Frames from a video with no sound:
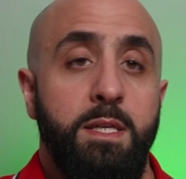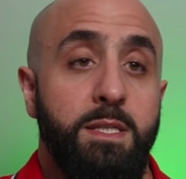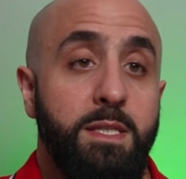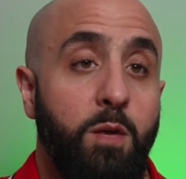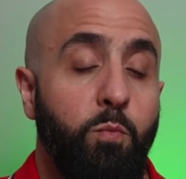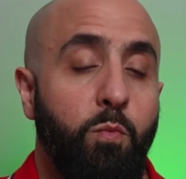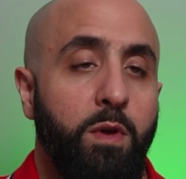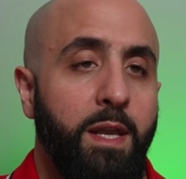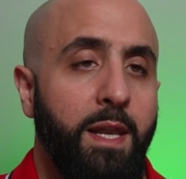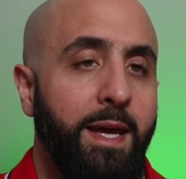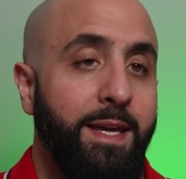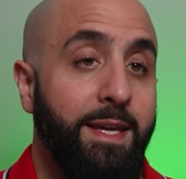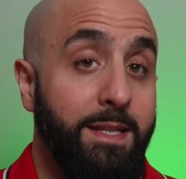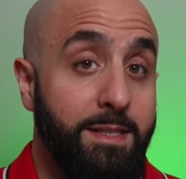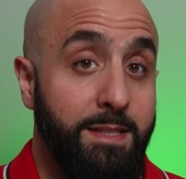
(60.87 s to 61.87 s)
someone
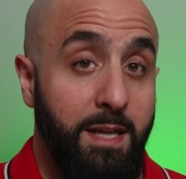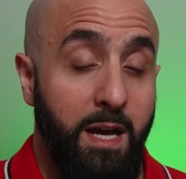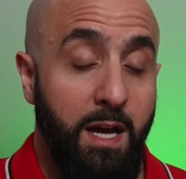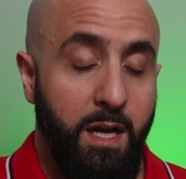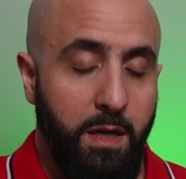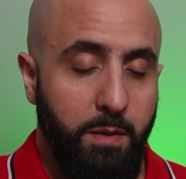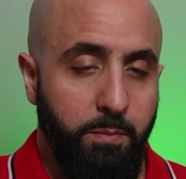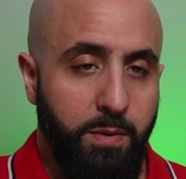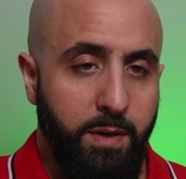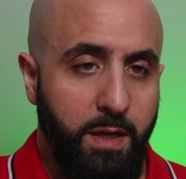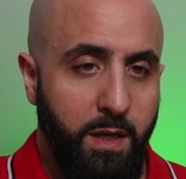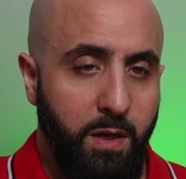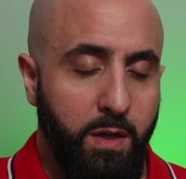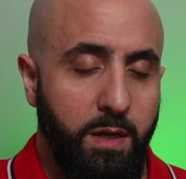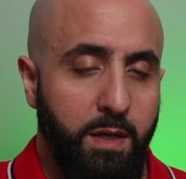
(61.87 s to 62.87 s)
like Yitzhak
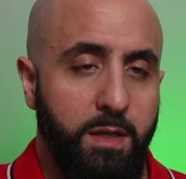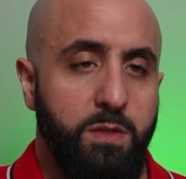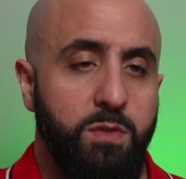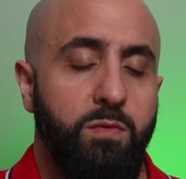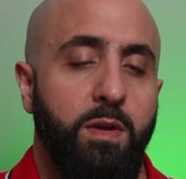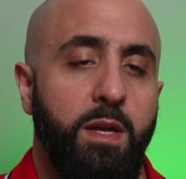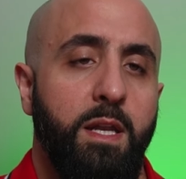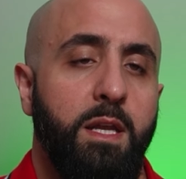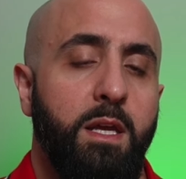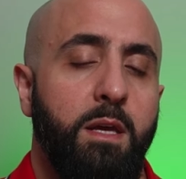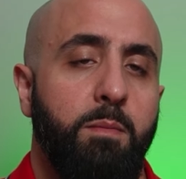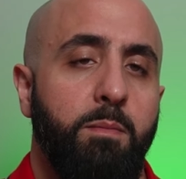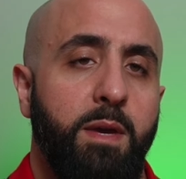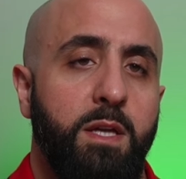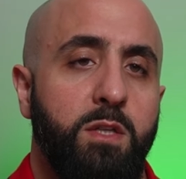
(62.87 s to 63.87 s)
Brik, an
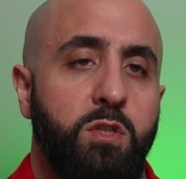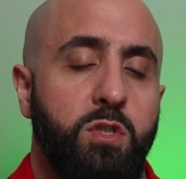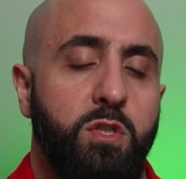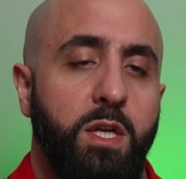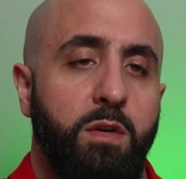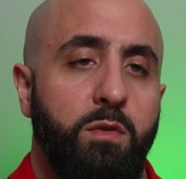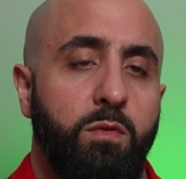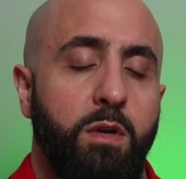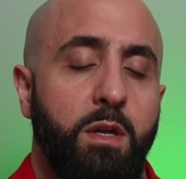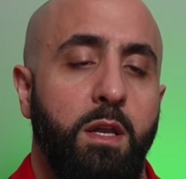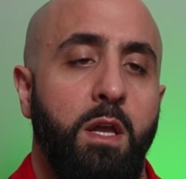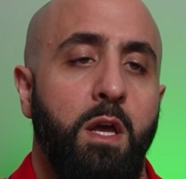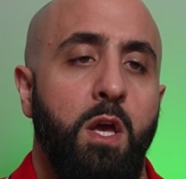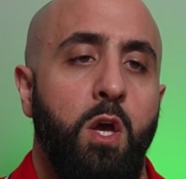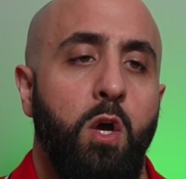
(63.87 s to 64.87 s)
Israeli major
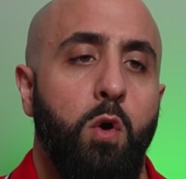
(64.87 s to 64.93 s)
general